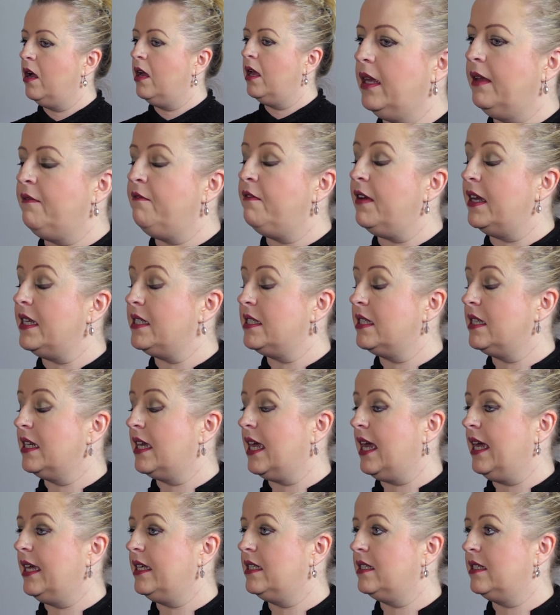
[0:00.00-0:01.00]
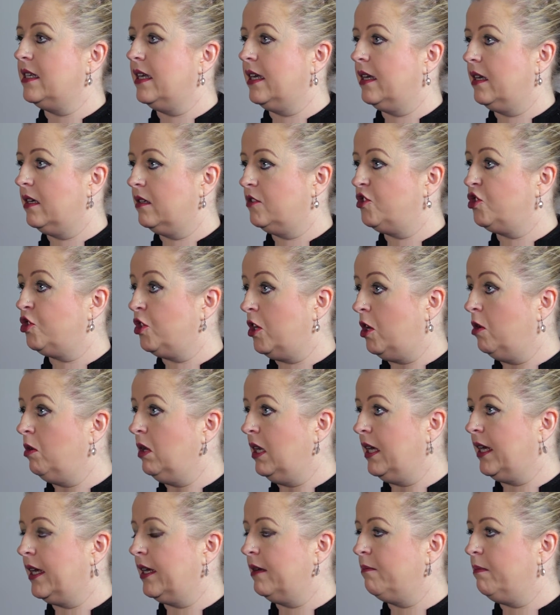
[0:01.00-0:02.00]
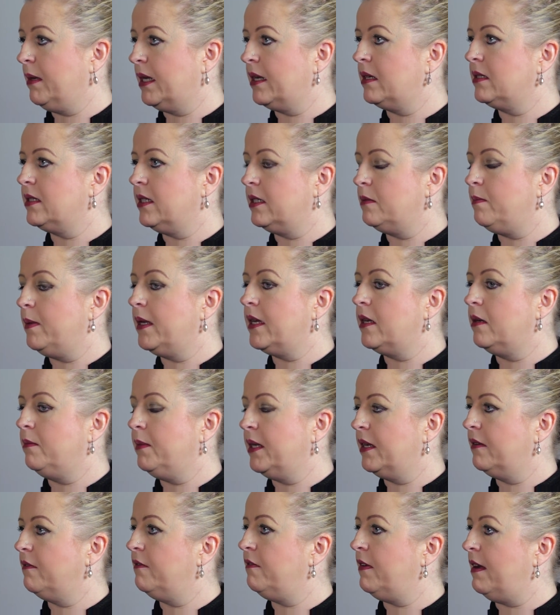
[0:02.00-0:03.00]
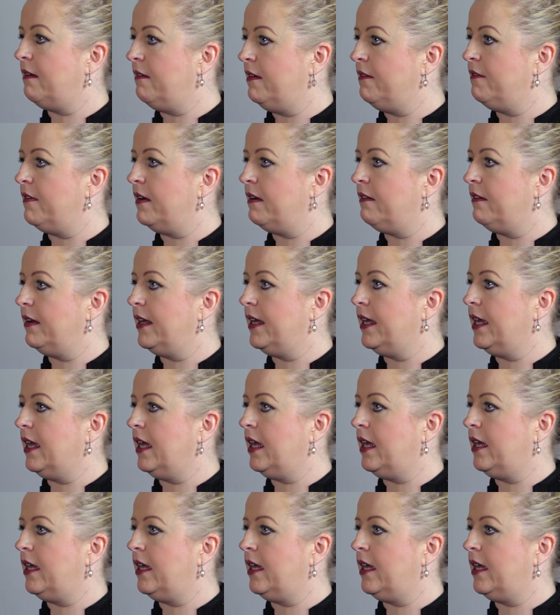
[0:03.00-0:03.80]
investigating trolling, because it's becoming very, very,